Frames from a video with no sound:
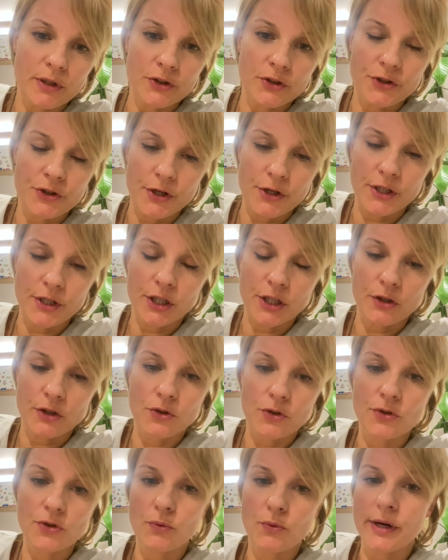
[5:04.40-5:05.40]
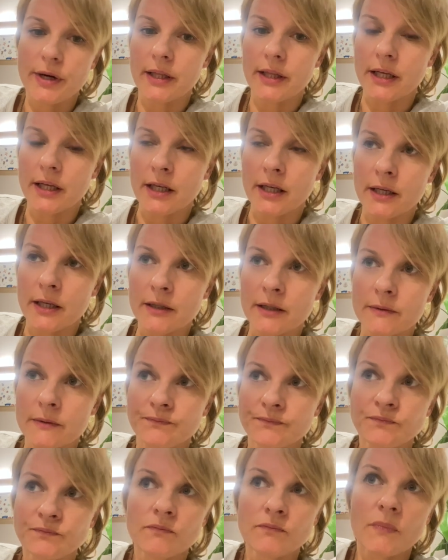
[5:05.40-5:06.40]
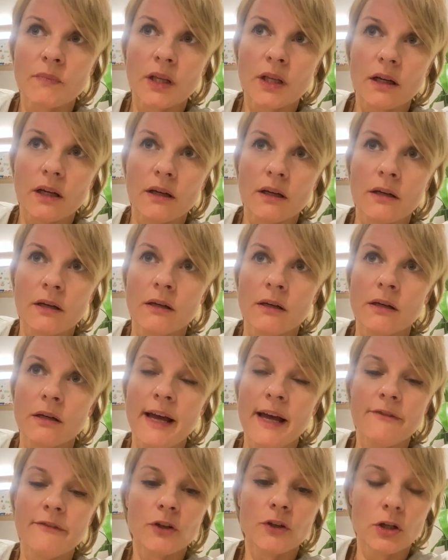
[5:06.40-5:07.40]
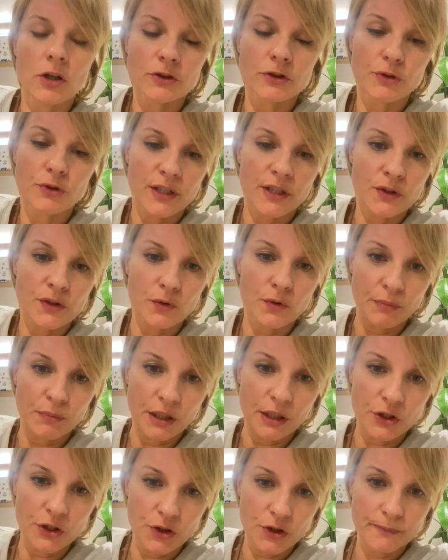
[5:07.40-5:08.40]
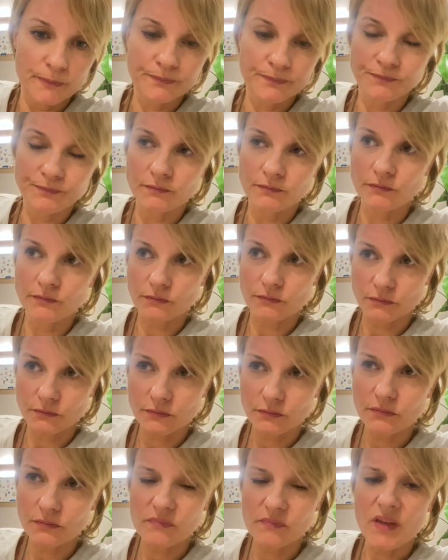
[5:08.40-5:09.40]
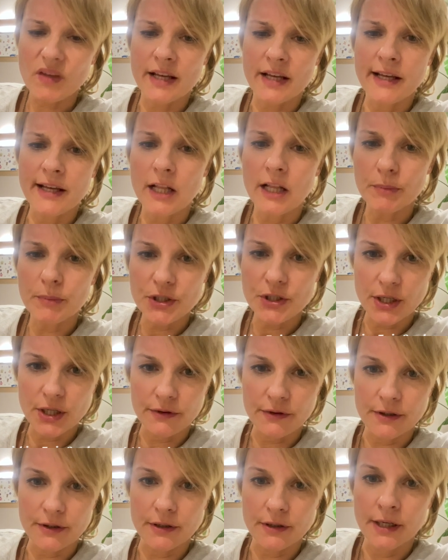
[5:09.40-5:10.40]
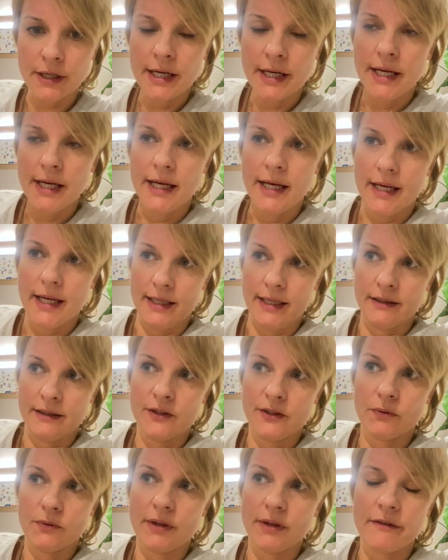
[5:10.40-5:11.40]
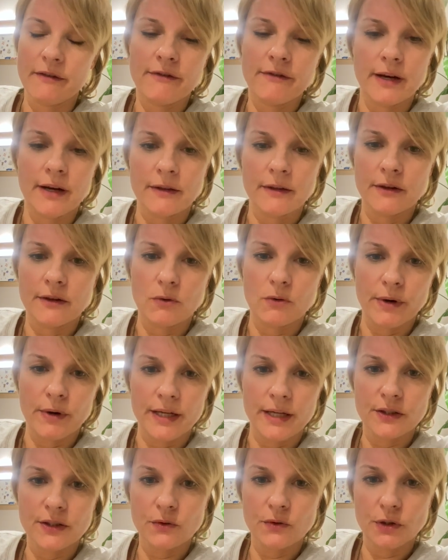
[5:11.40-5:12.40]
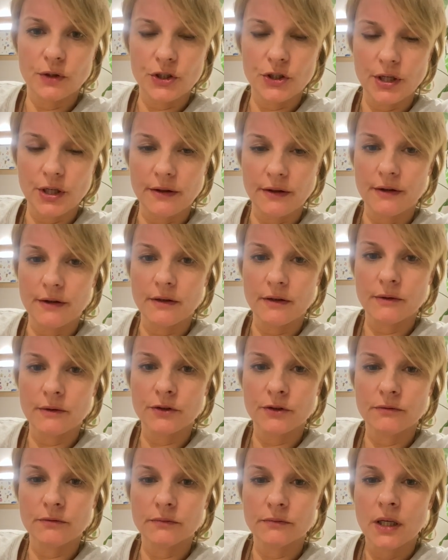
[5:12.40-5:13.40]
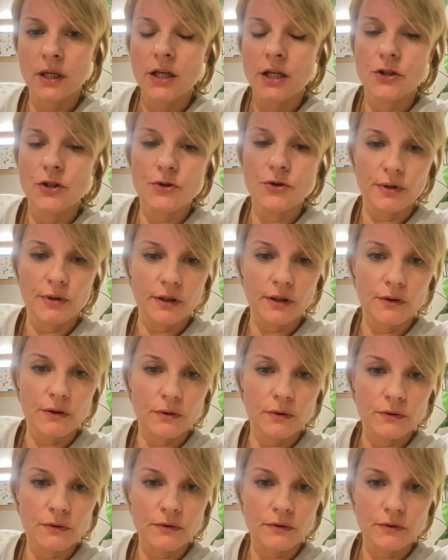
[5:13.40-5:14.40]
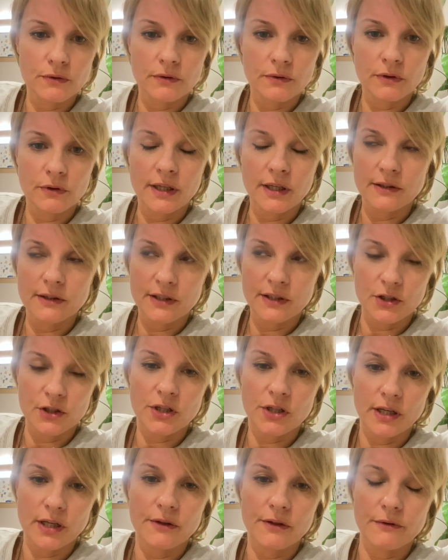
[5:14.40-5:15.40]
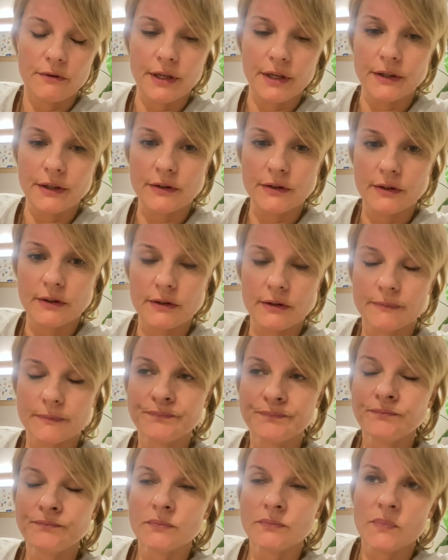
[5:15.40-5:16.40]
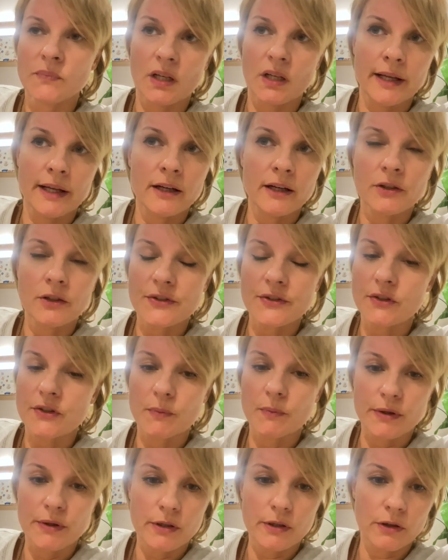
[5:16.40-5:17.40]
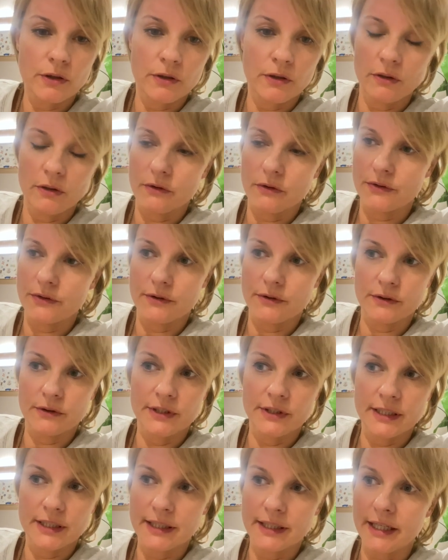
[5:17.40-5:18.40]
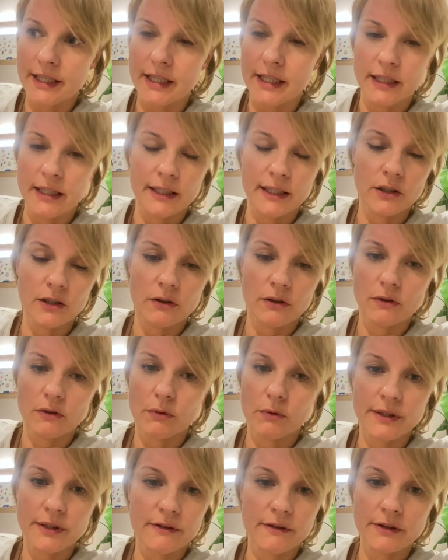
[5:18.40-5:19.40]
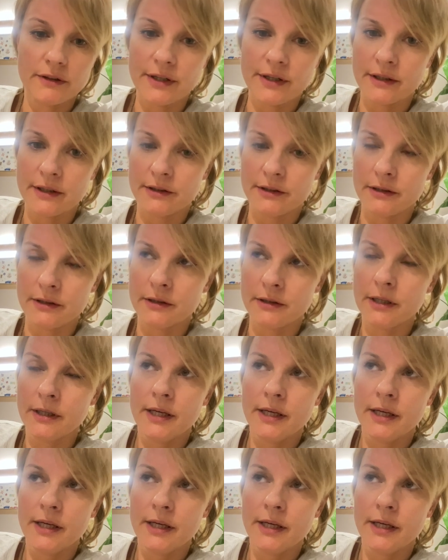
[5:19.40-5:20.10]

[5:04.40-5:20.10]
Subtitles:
journey usually have contracts to meet and help each other, and so they find their ways to each other during those such gatherings, like Course in Miracles or Theta Healing or whatever the other